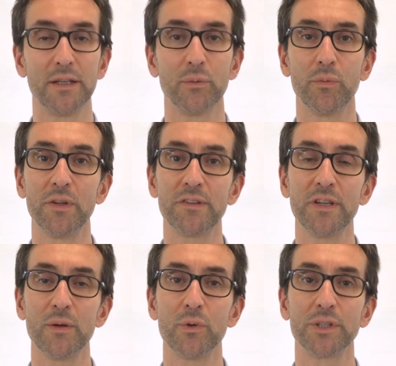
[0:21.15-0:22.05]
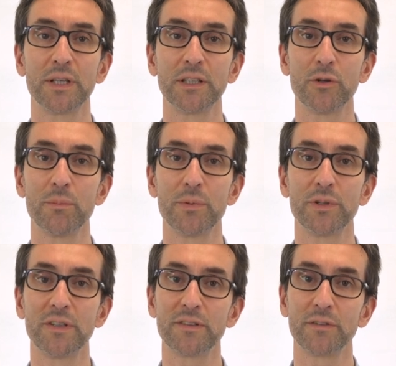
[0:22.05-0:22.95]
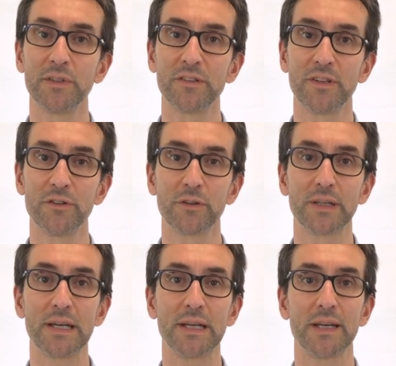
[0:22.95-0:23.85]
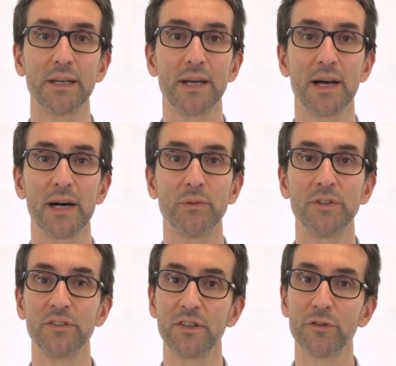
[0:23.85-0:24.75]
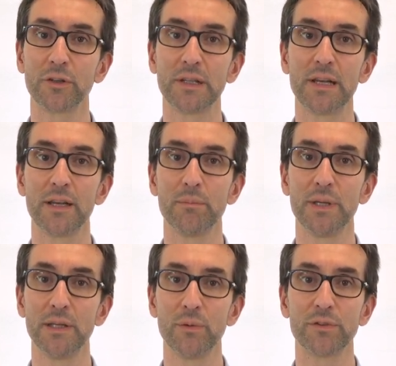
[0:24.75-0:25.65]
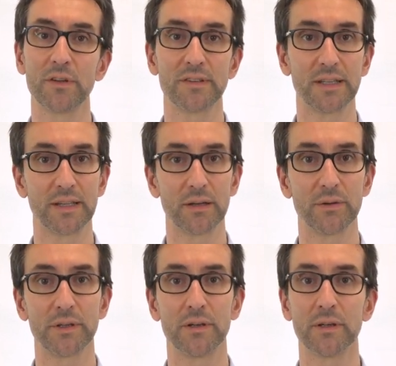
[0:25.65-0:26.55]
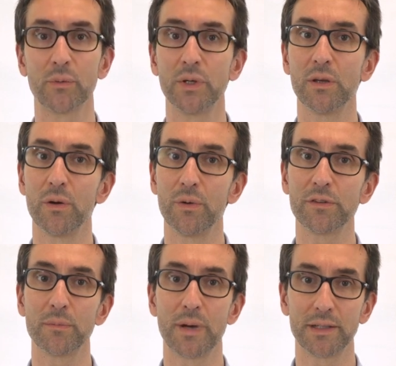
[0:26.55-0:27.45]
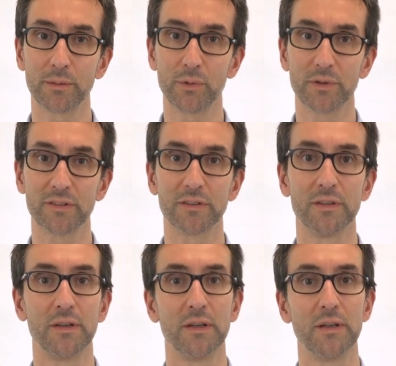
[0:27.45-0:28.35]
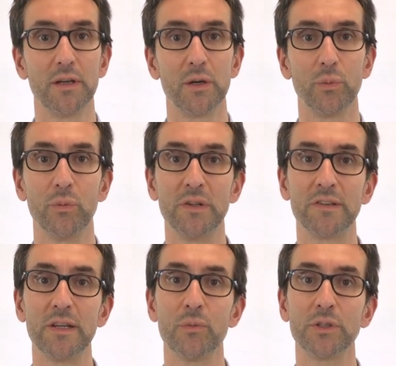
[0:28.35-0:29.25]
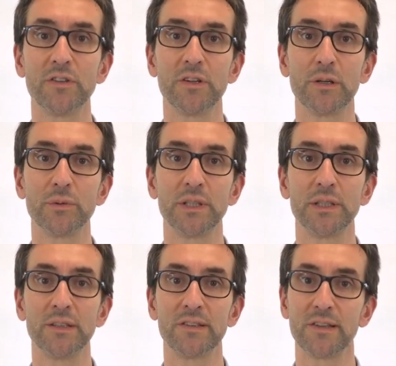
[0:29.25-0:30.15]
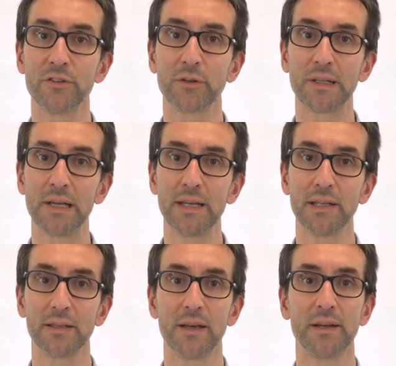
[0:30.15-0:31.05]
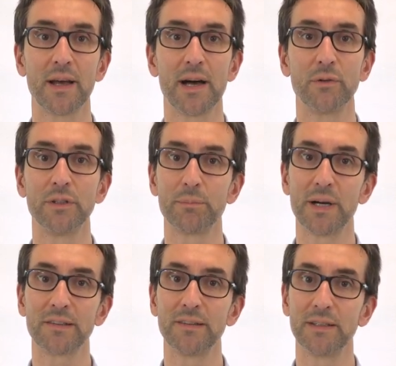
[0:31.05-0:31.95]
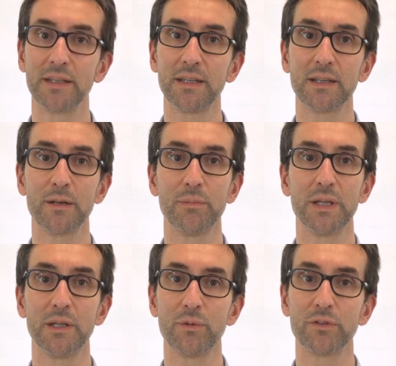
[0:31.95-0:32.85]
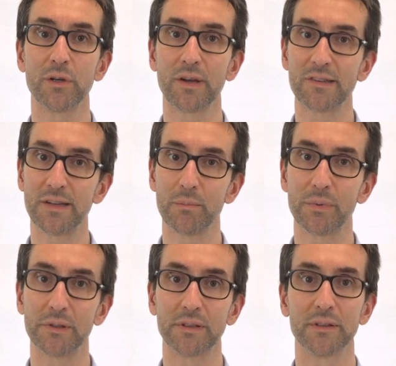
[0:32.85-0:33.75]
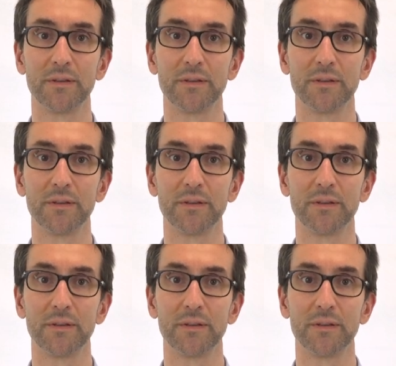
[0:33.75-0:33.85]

We will see what are the components of the sensor tile and how the sensor tile can be used standalone or with host motherboards. We will see what is included in the sensor tile kit and how the parts in the kit can be used or assembled.